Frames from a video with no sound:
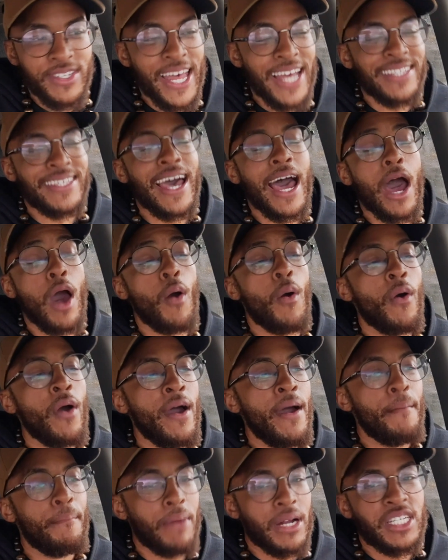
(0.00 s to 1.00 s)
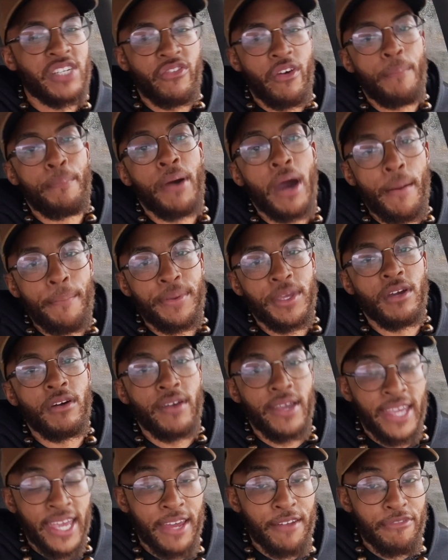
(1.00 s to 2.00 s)
That's how much of a pump you'll
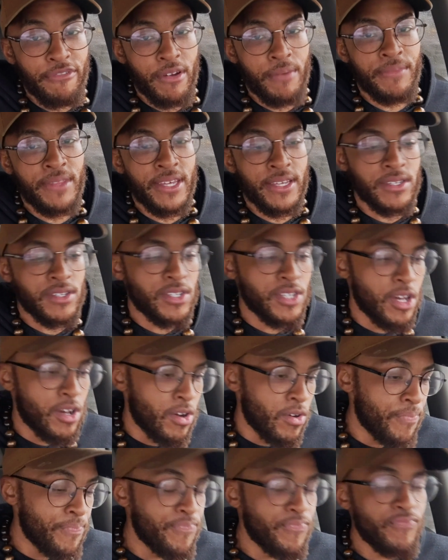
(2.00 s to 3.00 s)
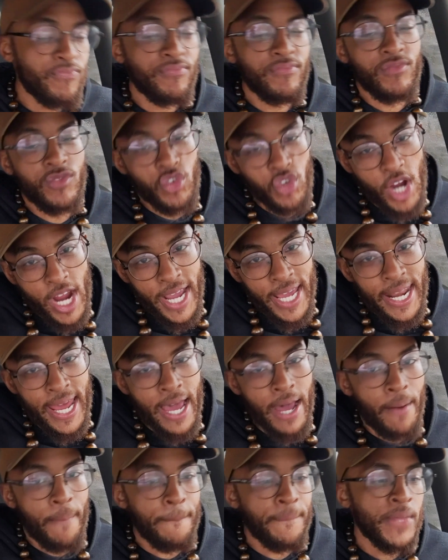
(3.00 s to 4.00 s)
get from this. So try it
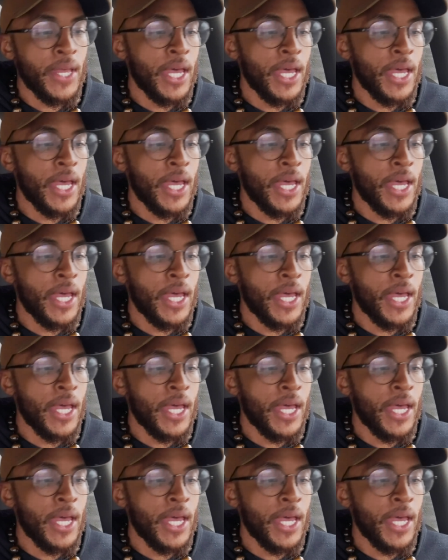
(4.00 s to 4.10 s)
out.